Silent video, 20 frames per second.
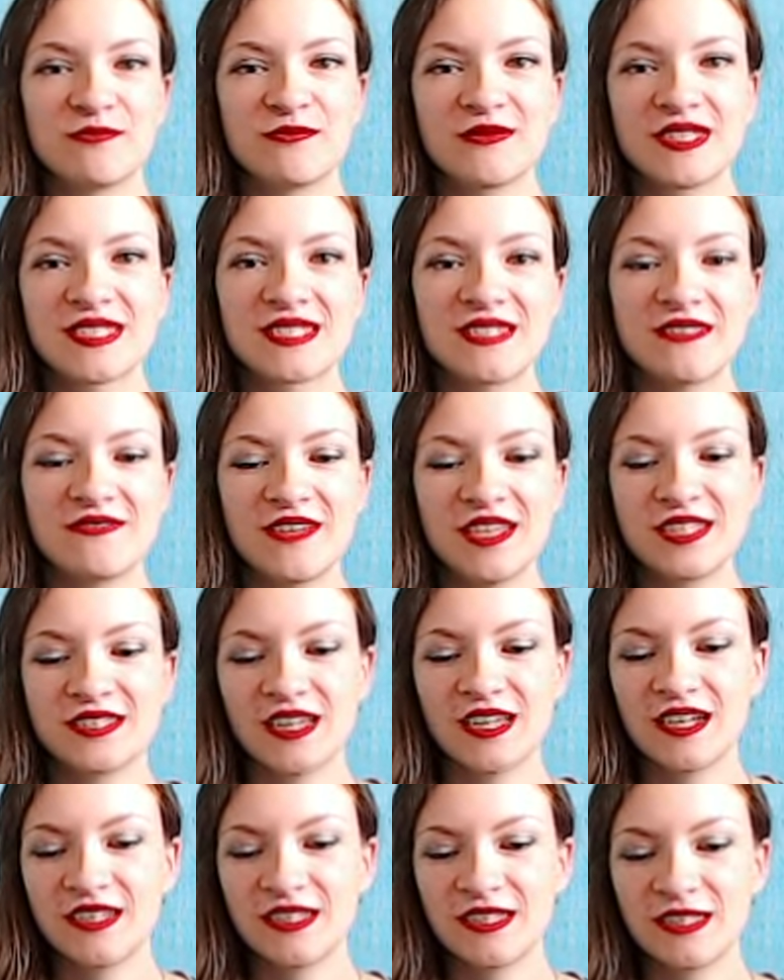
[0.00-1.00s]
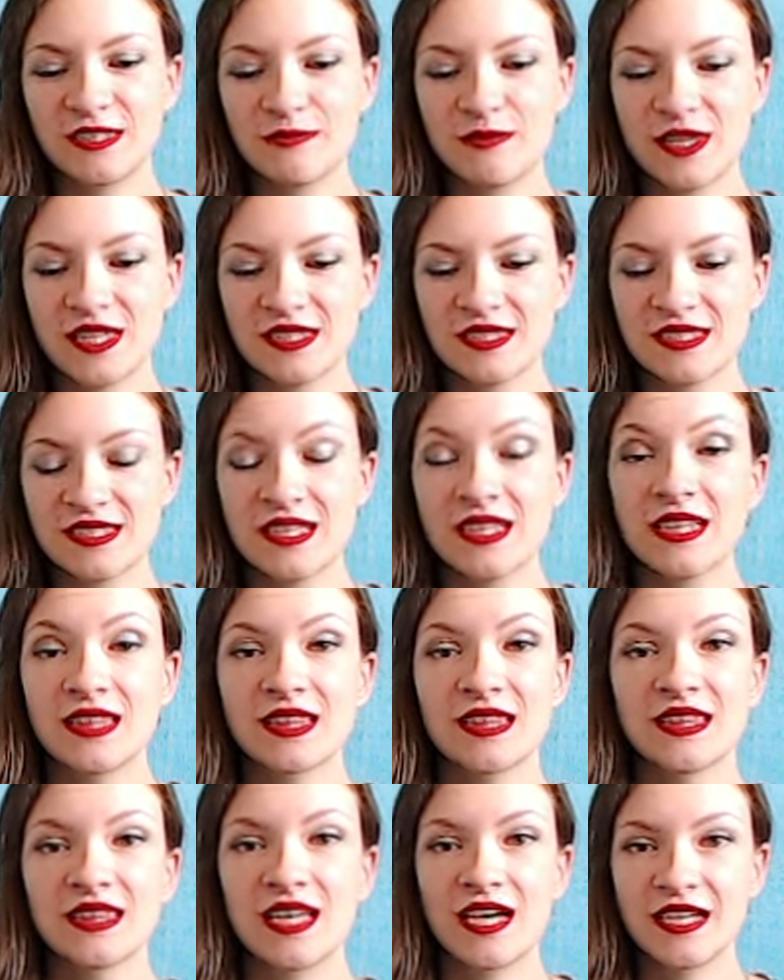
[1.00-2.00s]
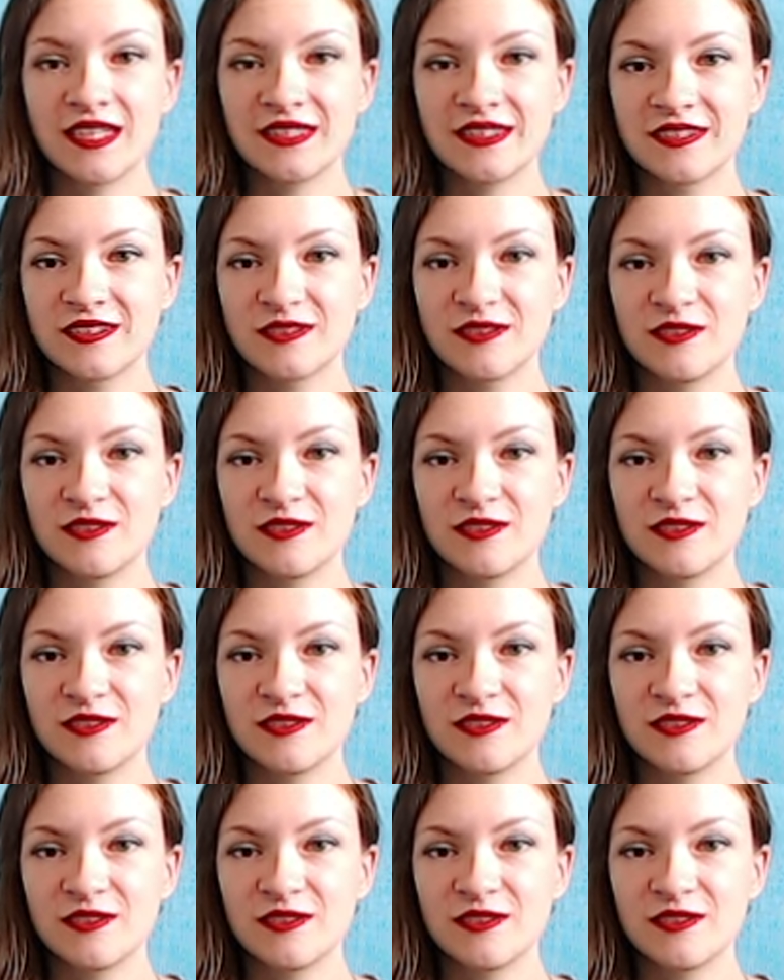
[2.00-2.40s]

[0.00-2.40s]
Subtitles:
Sveta, it means light